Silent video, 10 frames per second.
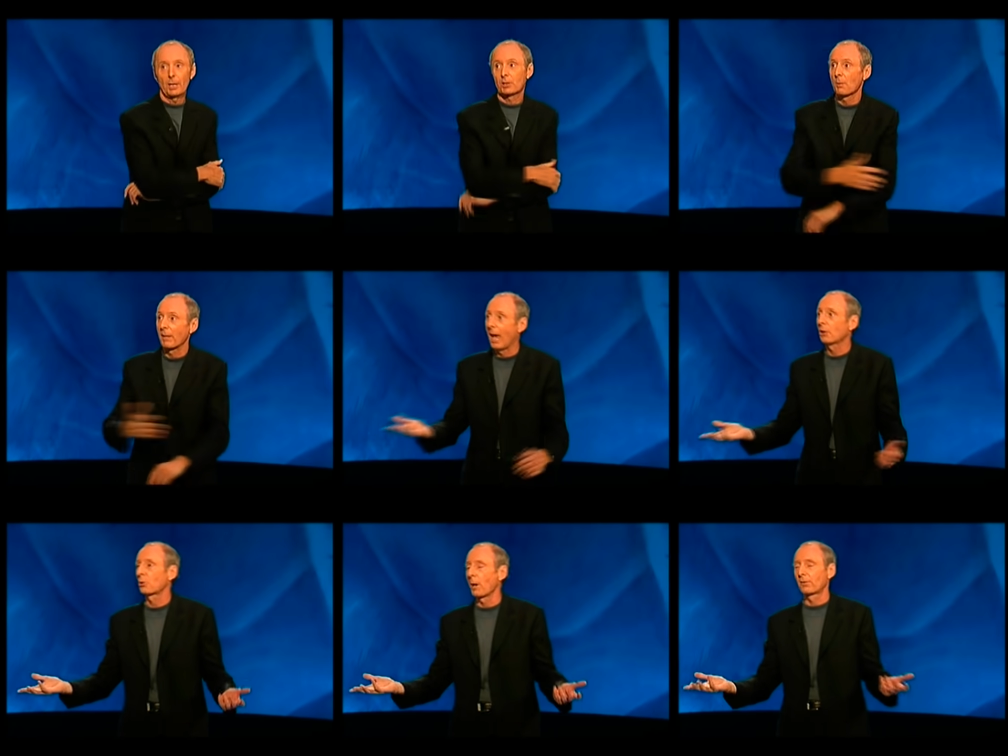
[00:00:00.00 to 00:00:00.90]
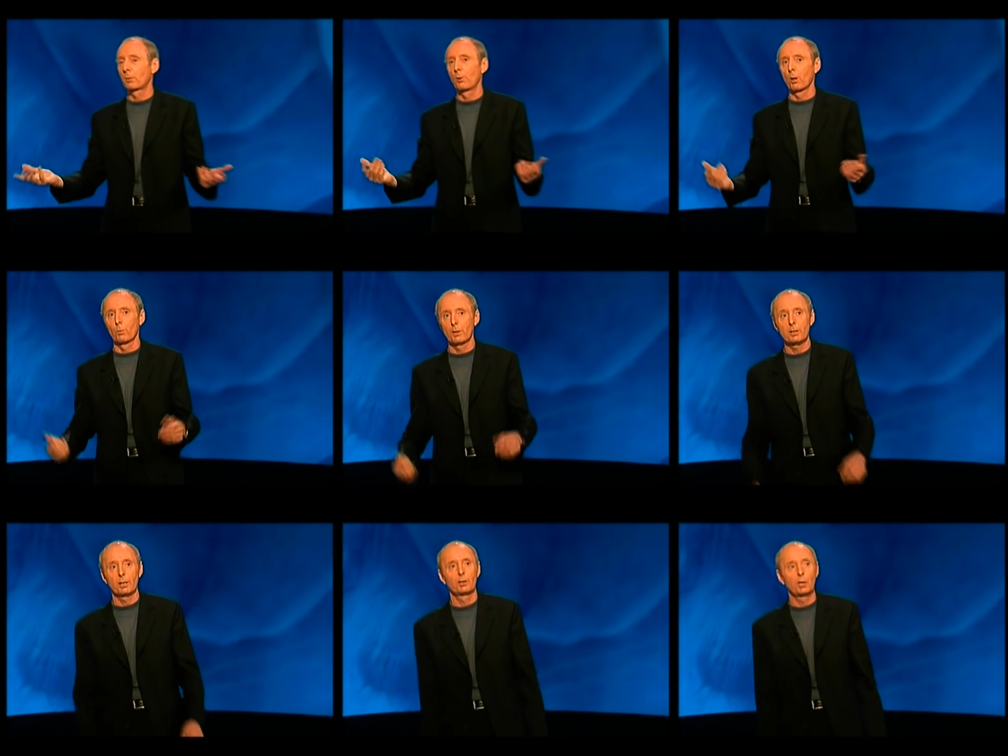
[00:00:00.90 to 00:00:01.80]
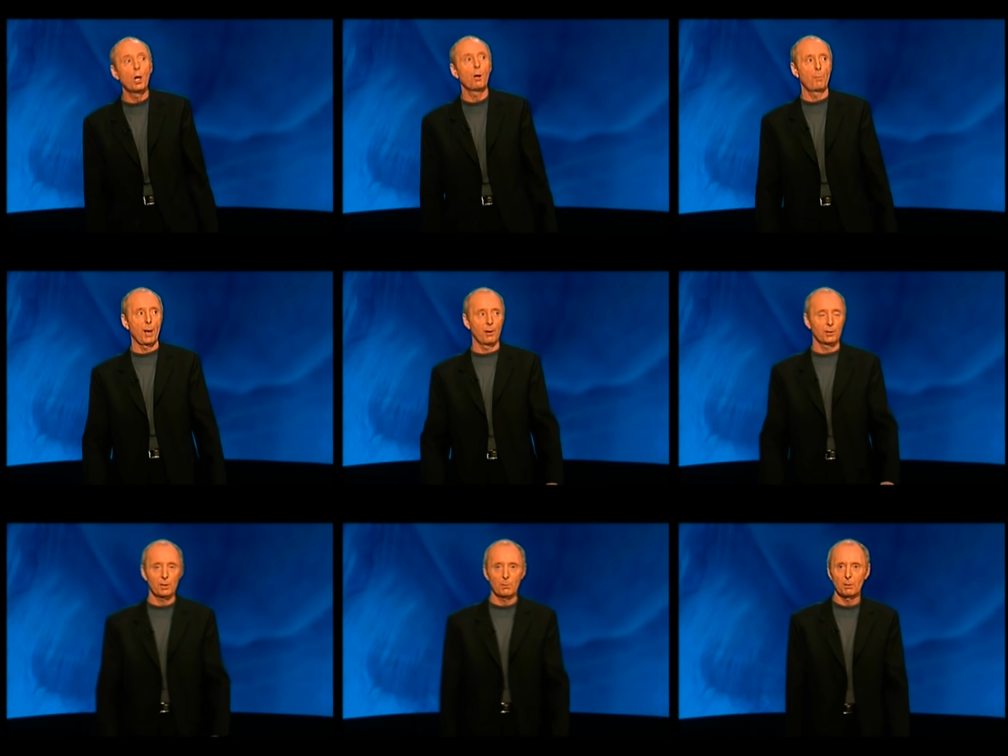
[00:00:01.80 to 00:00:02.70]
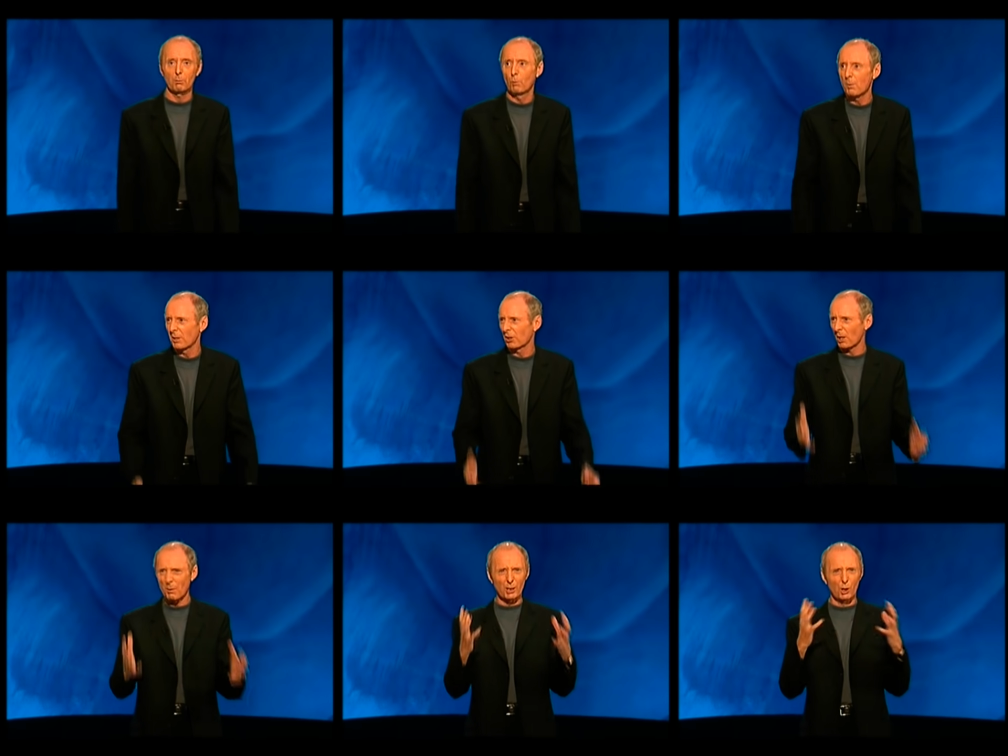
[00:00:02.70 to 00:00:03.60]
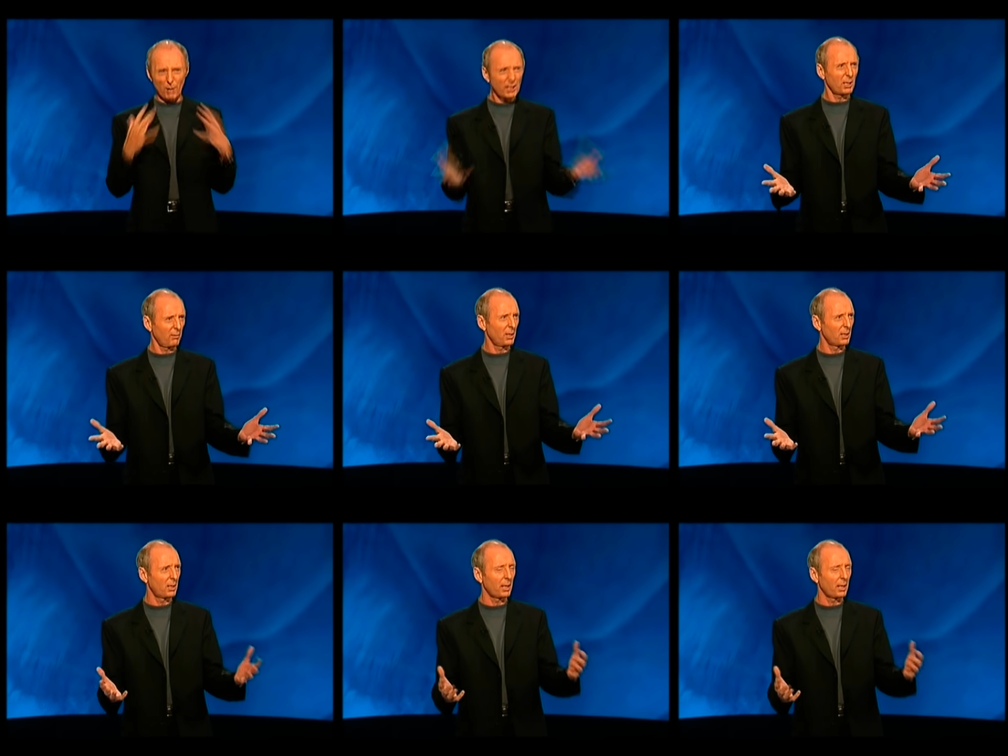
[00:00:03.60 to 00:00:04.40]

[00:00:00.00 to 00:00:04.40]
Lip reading: That's something else you have to put up with, isn't it? Girl power, you see. I mean, women are so aggressive these